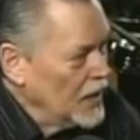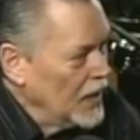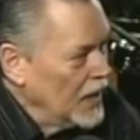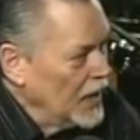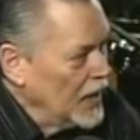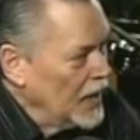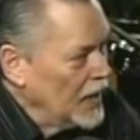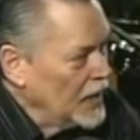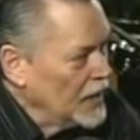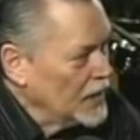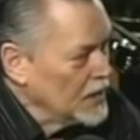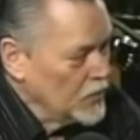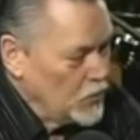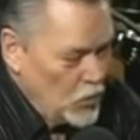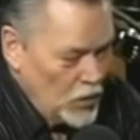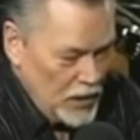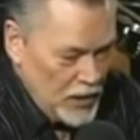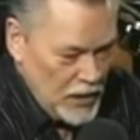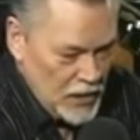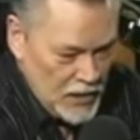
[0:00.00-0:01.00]
And if
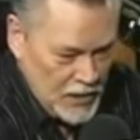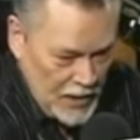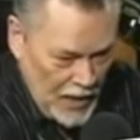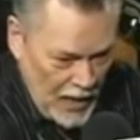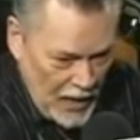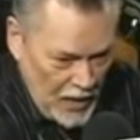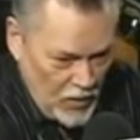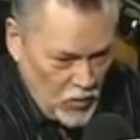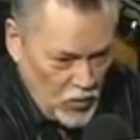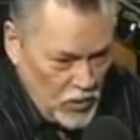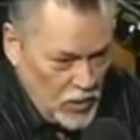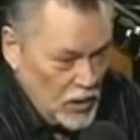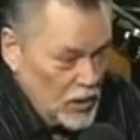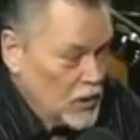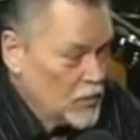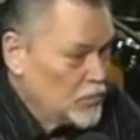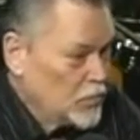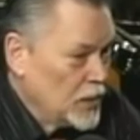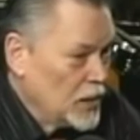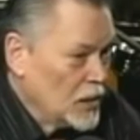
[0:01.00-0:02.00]
we didn't stay out of it,
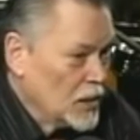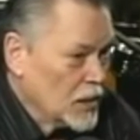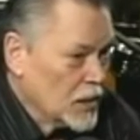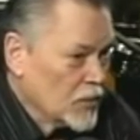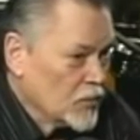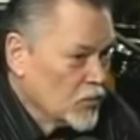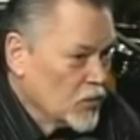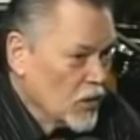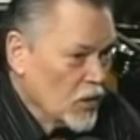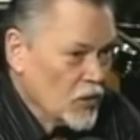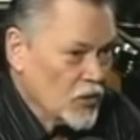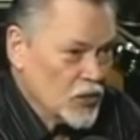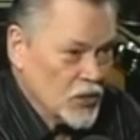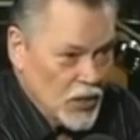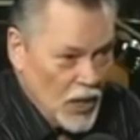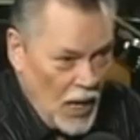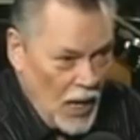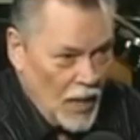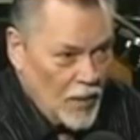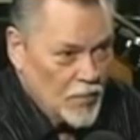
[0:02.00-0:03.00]
we'd be looking for other
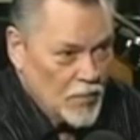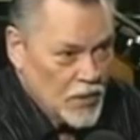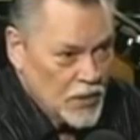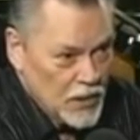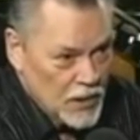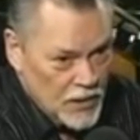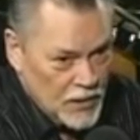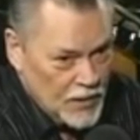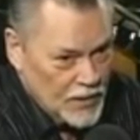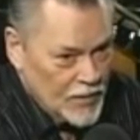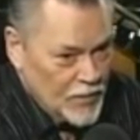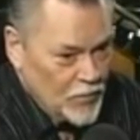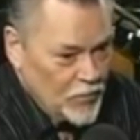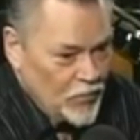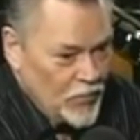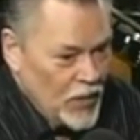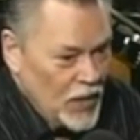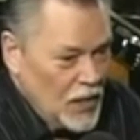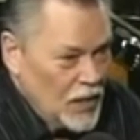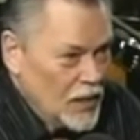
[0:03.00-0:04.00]
jobs. And
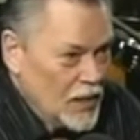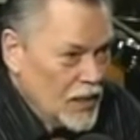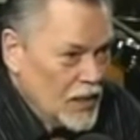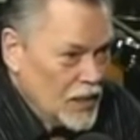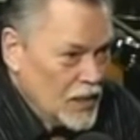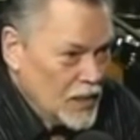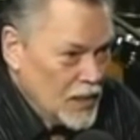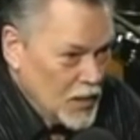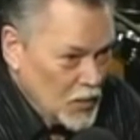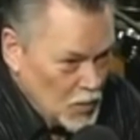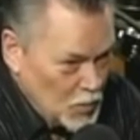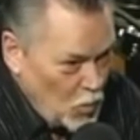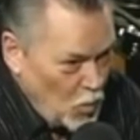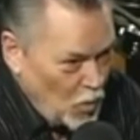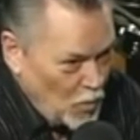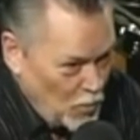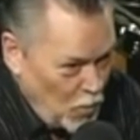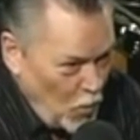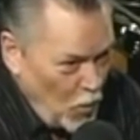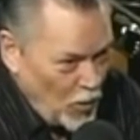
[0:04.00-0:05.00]
it was more
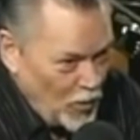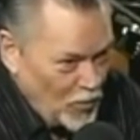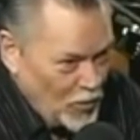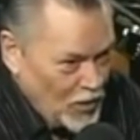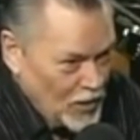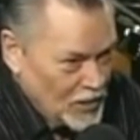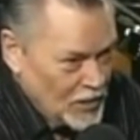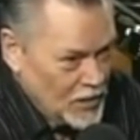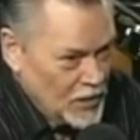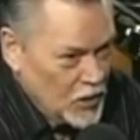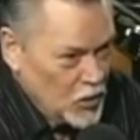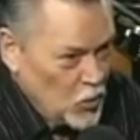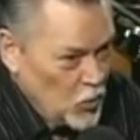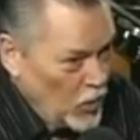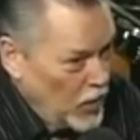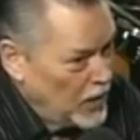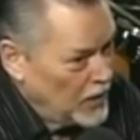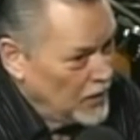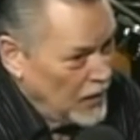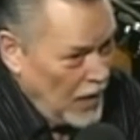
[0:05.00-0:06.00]
important for us to do,
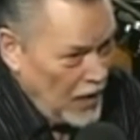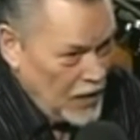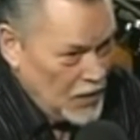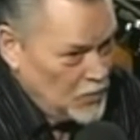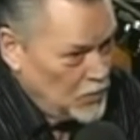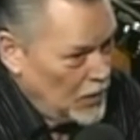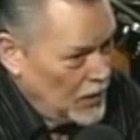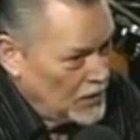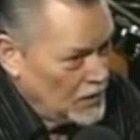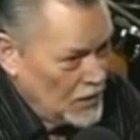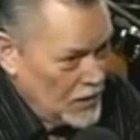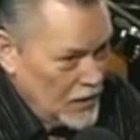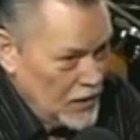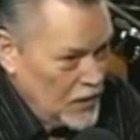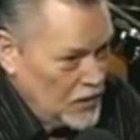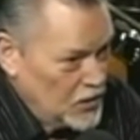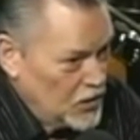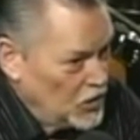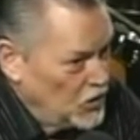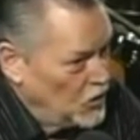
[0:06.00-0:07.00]
Red and I
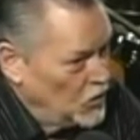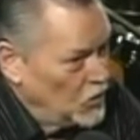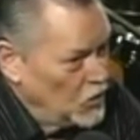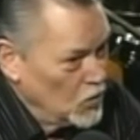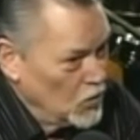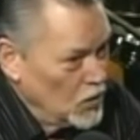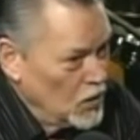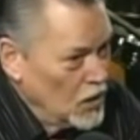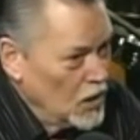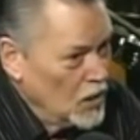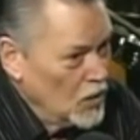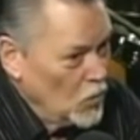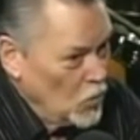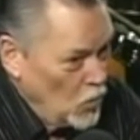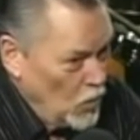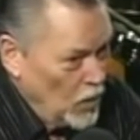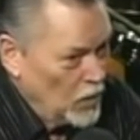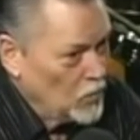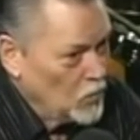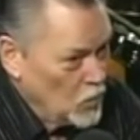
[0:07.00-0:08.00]
especially, to do
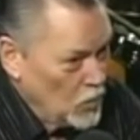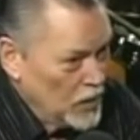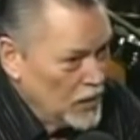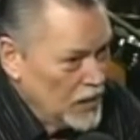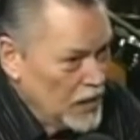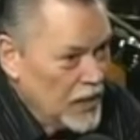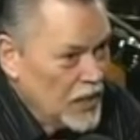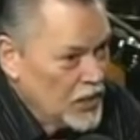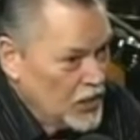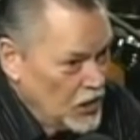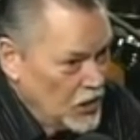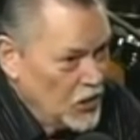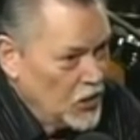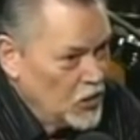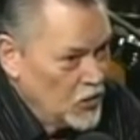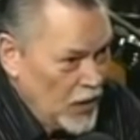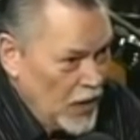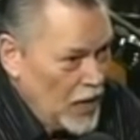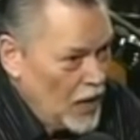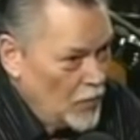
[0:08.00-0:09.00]
what we needed to
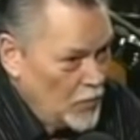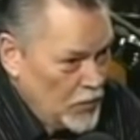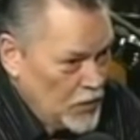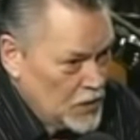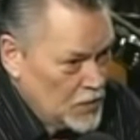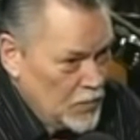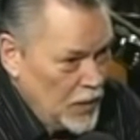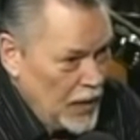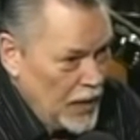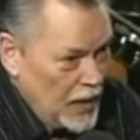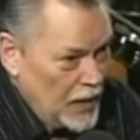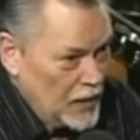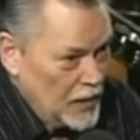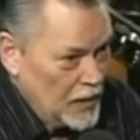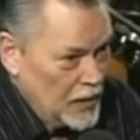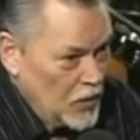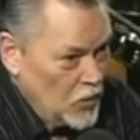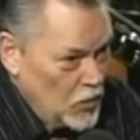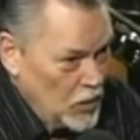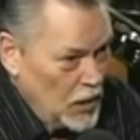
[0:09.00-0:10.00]
do to help this man
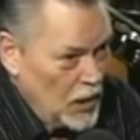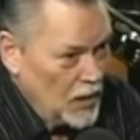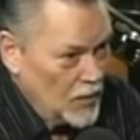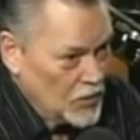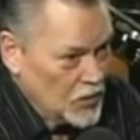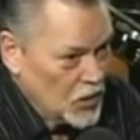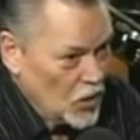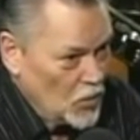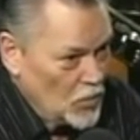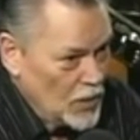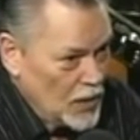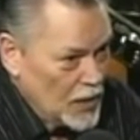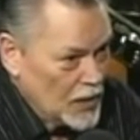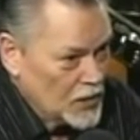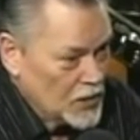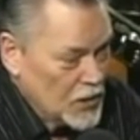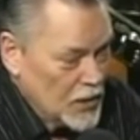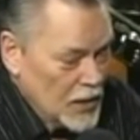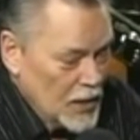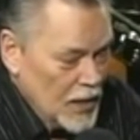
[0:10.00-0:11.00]
that we loved so
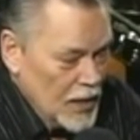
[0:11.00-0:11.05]
much.